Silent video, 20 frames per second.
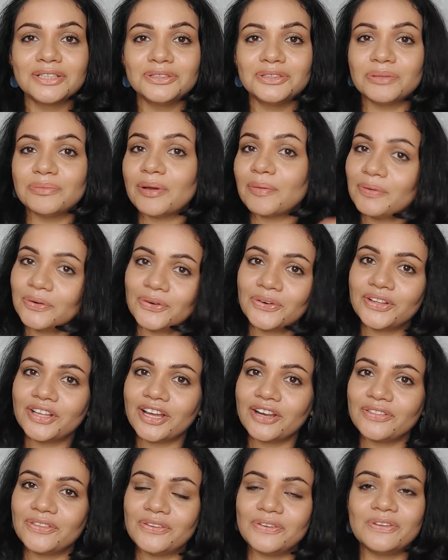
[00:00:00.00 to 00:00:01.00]
jo main upload
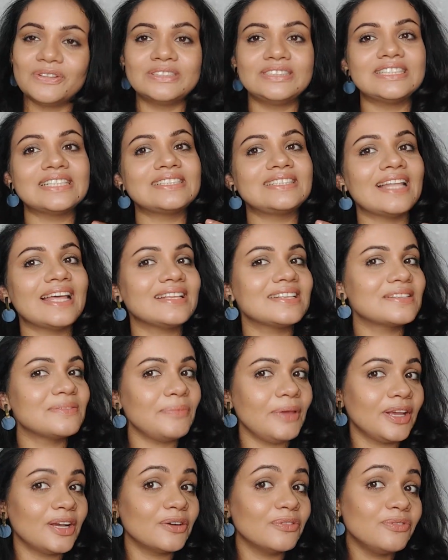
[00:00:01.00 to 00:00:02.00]
karti hun, just like this
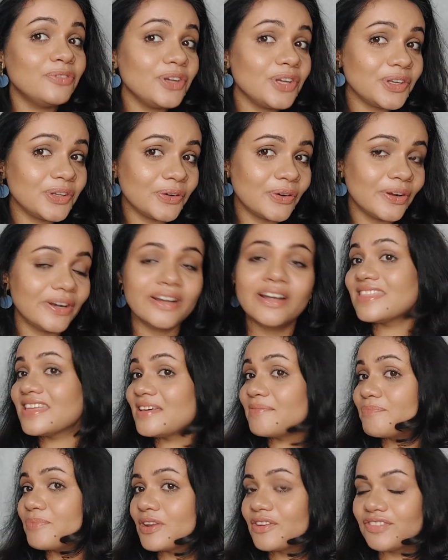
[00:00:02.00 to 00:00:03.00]
makeup video that
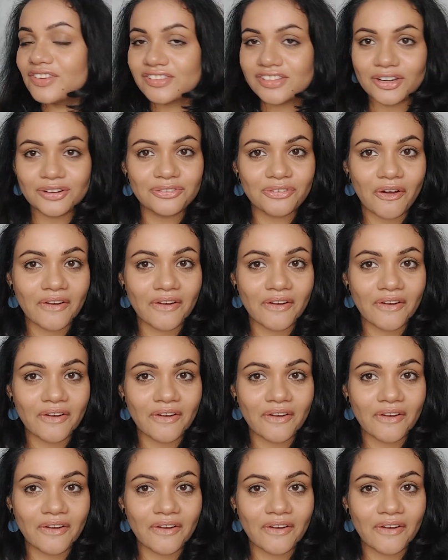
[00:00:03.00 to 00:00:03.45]
I previously